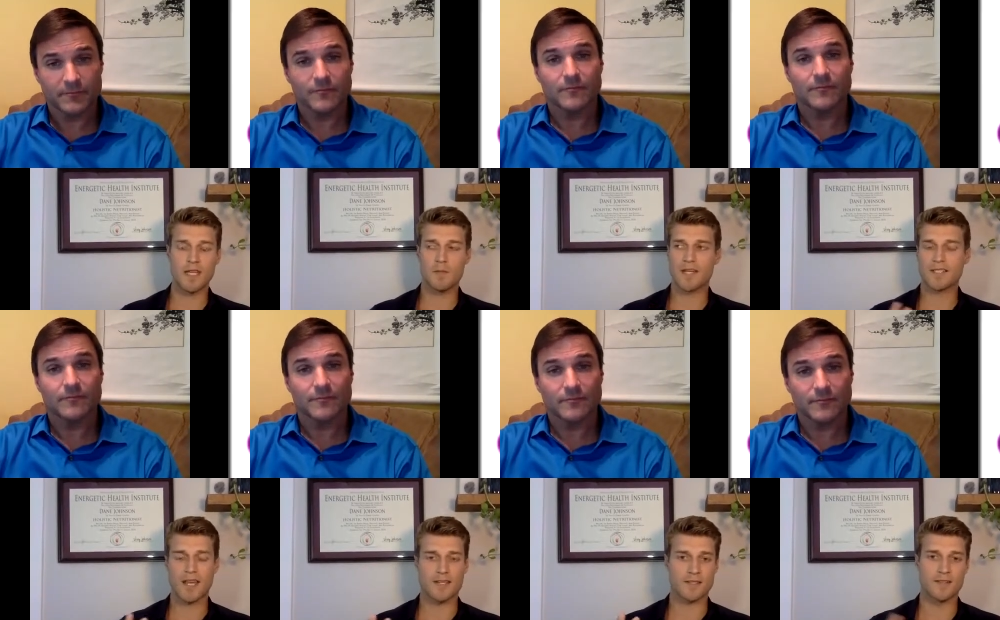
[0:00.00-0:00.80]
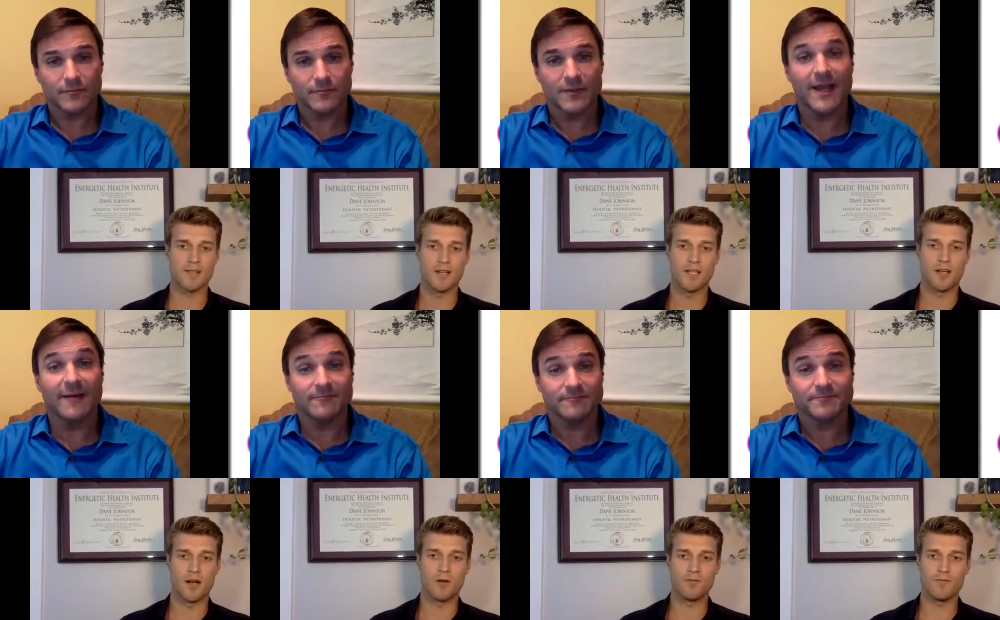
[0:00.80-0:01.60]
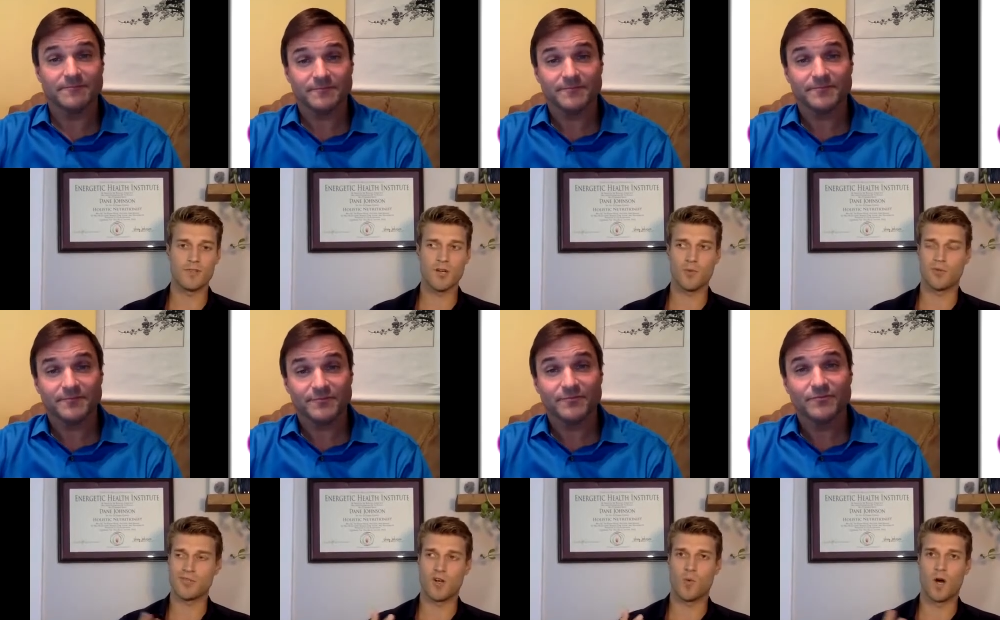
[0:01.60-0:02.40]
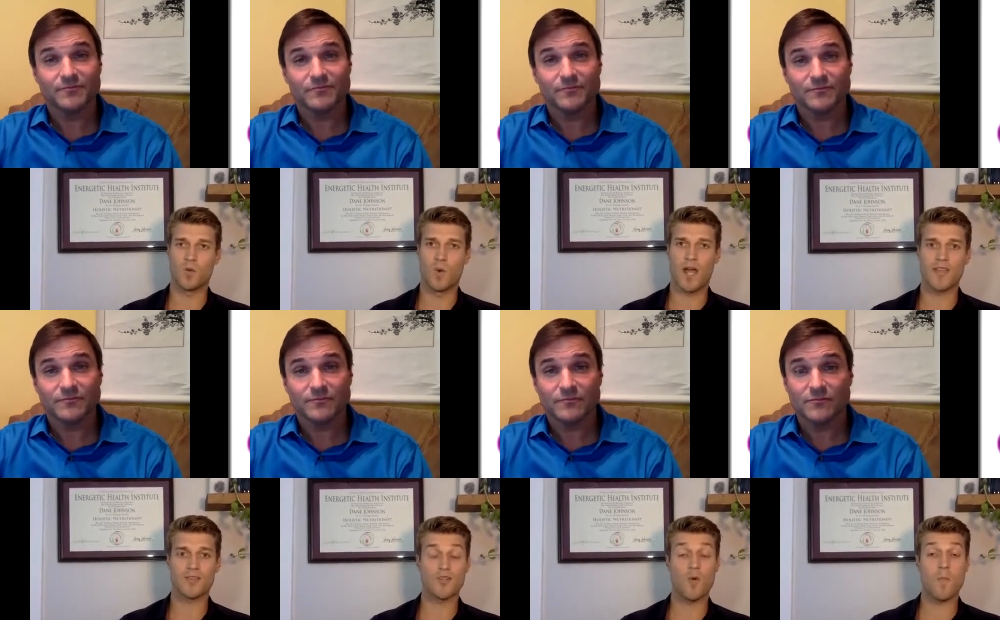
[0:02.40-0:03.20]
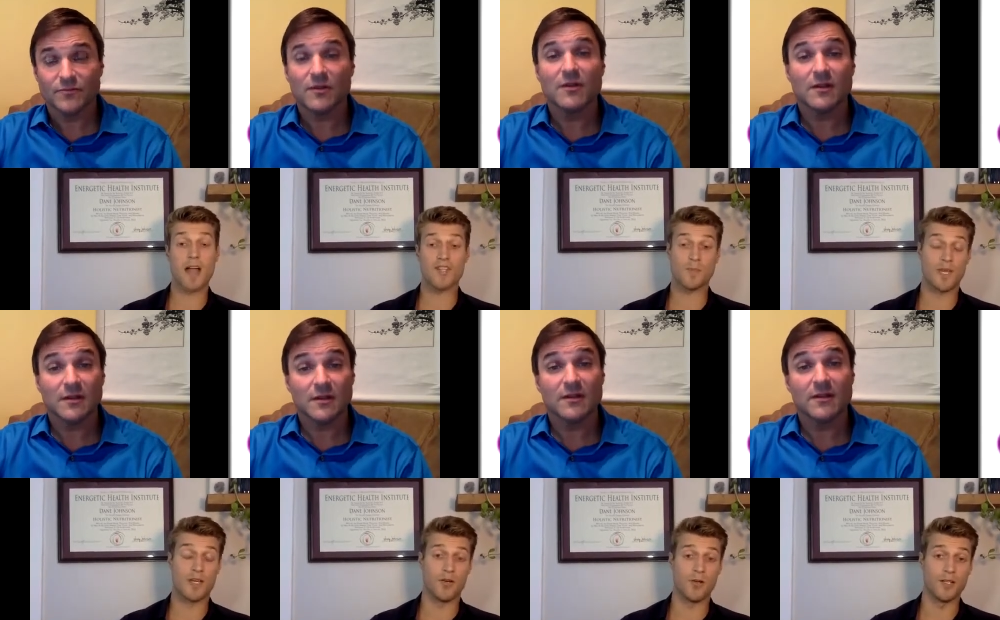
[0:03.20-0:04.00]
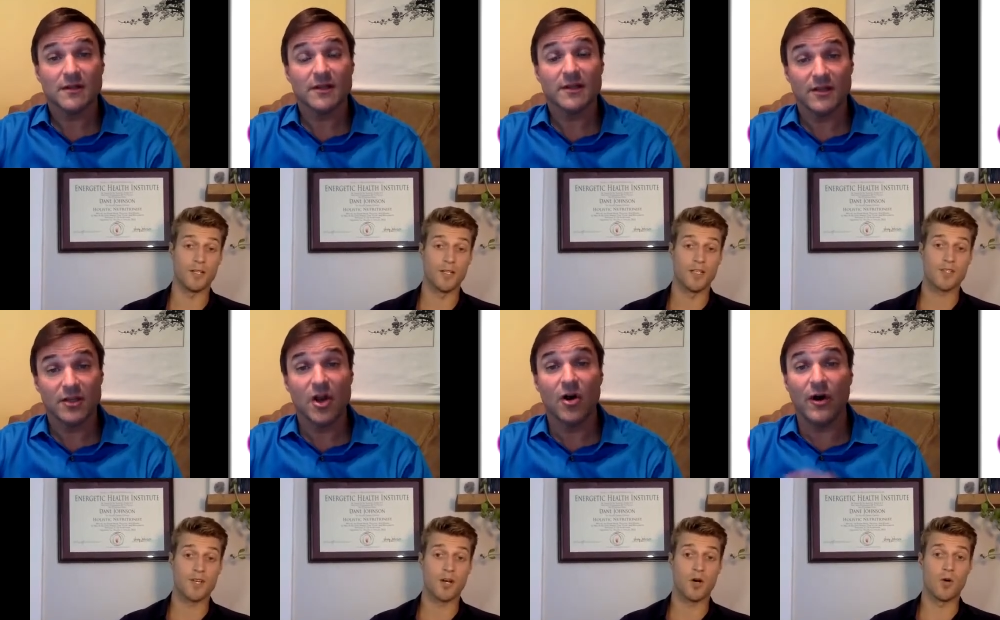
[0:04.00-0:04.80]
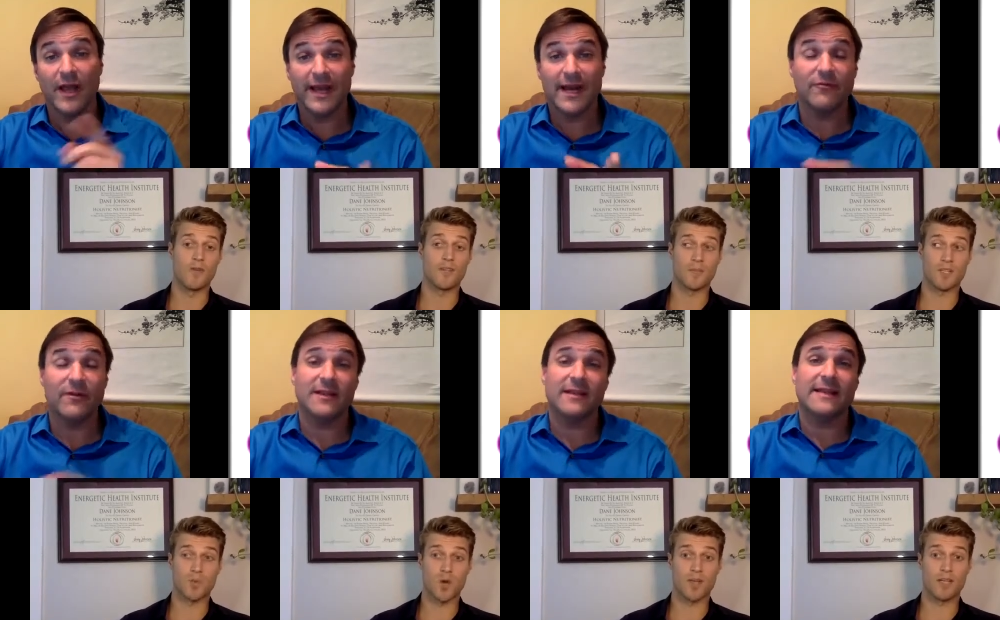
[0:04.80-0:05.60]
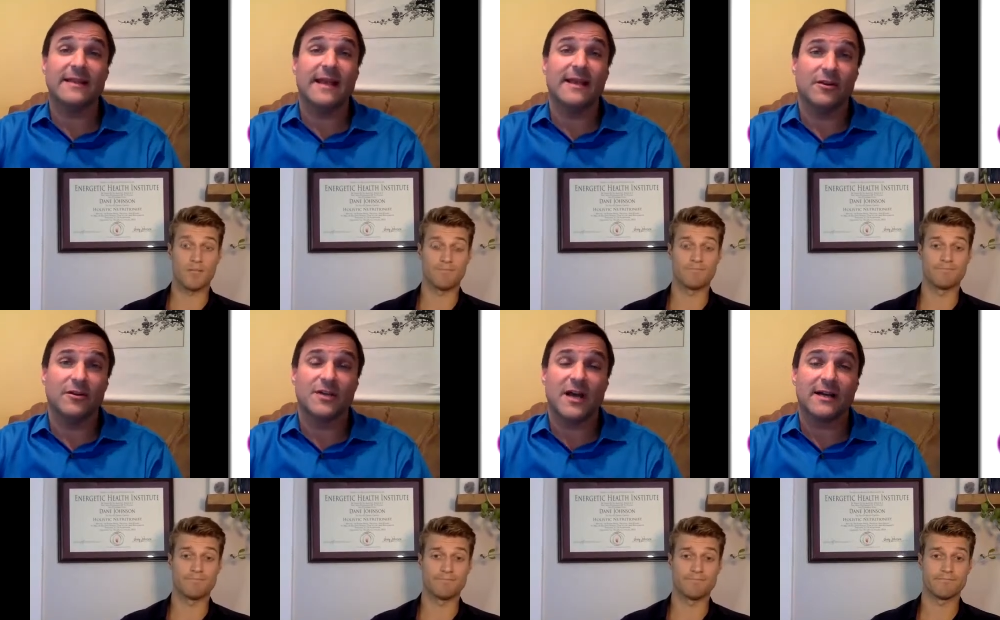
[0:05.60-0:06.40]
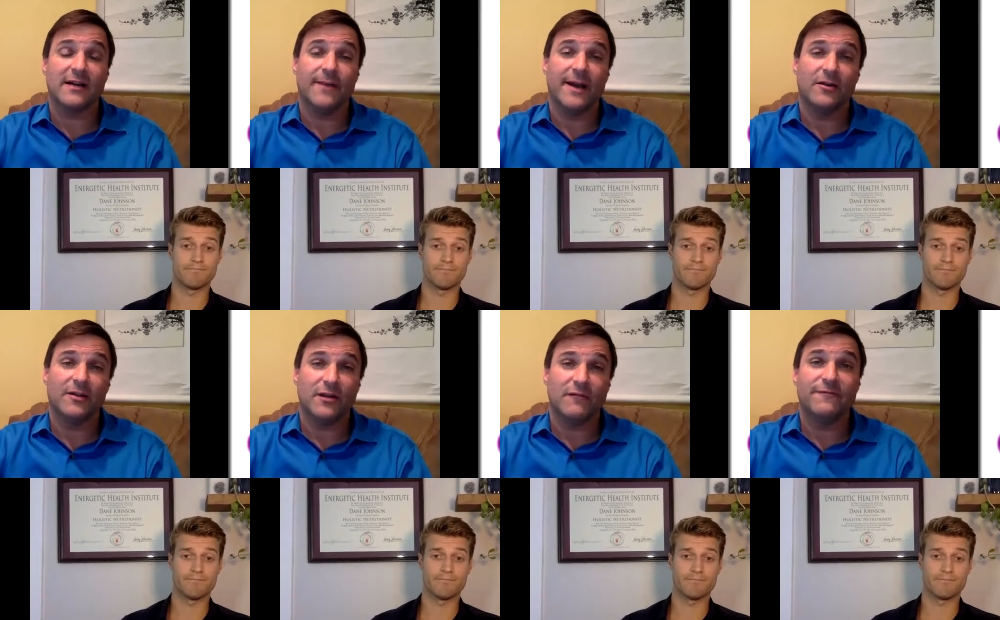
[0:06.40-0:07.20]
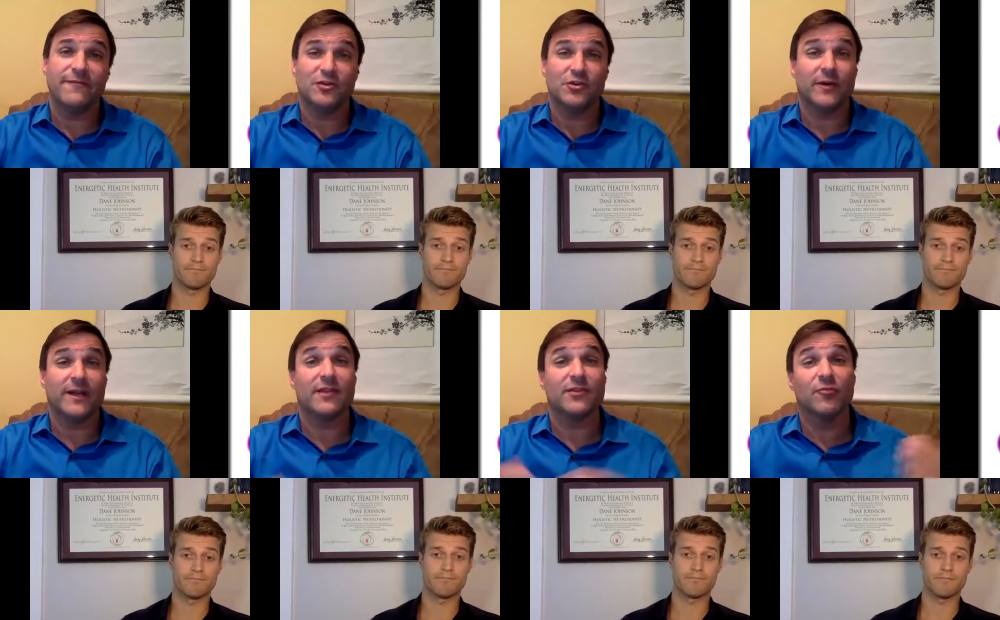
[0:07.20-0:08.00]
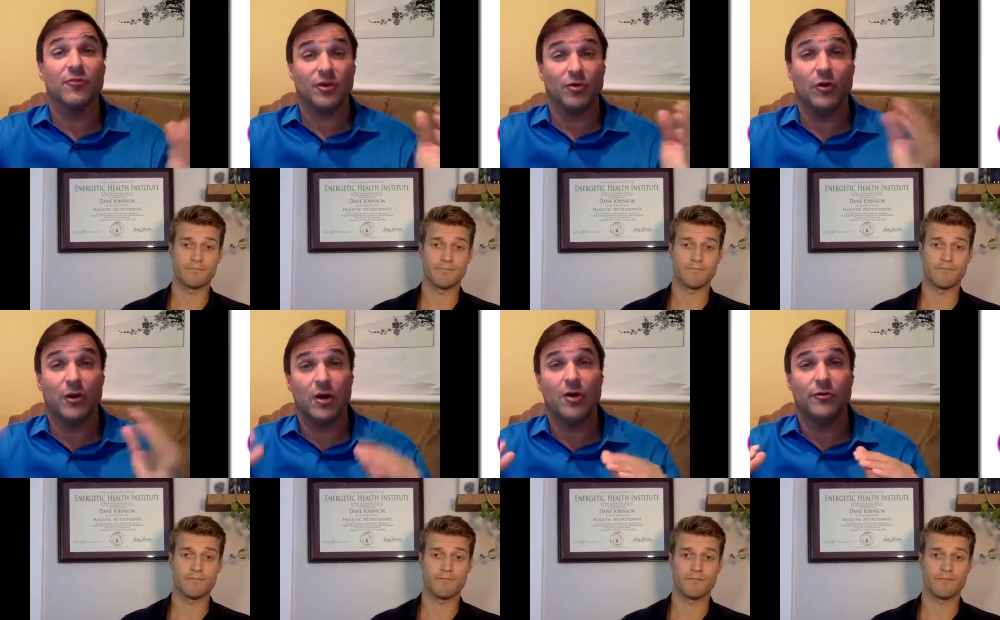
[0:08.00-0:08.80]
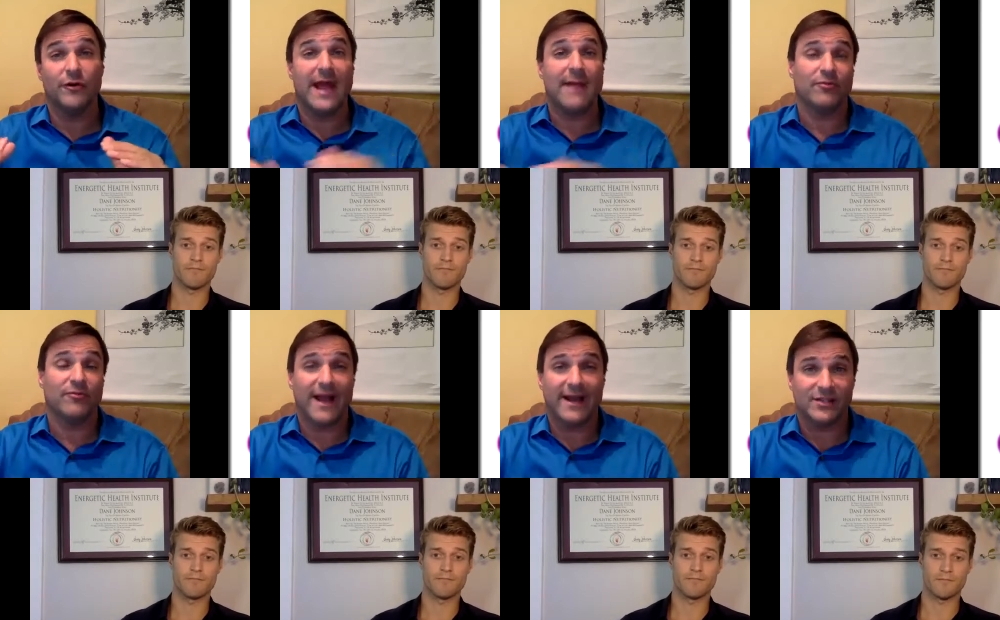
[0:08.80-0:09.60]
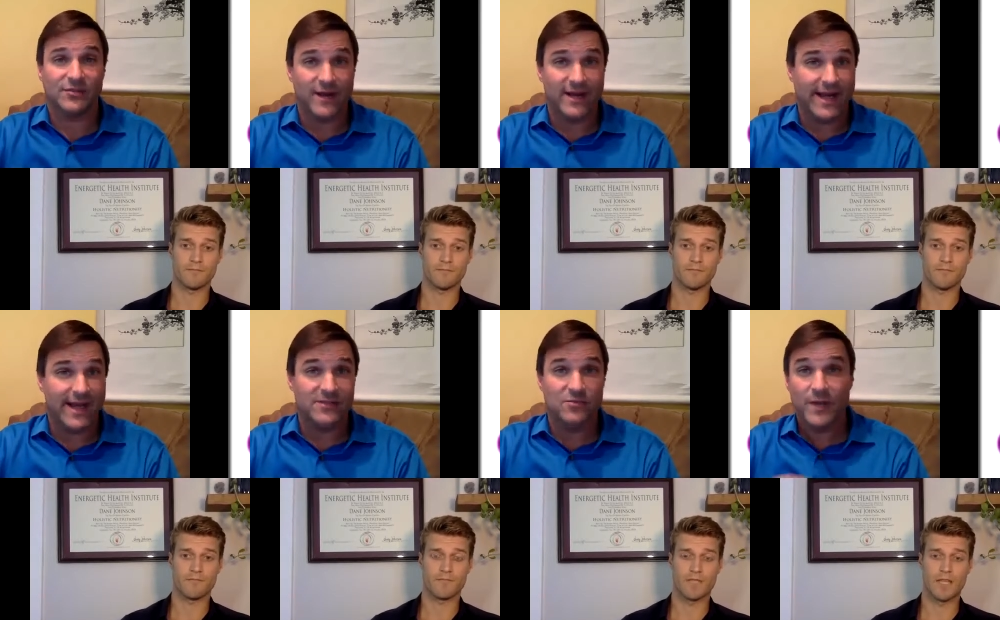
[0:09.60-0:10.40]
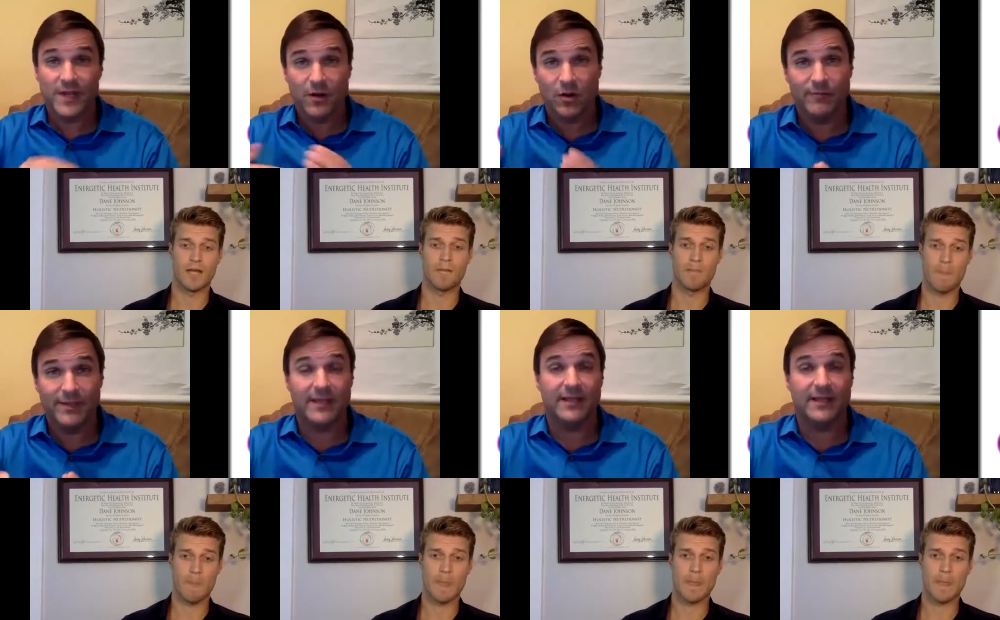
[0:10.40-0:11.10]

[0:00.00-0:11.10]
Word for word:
Speaker 1: it make sense. Yeah. You know, there's no there's no one way, and there's no magic pill. So, no, and I really like that
Speaker 2: you're talking about, you know, filtering it through your own apparatus, right? As we all being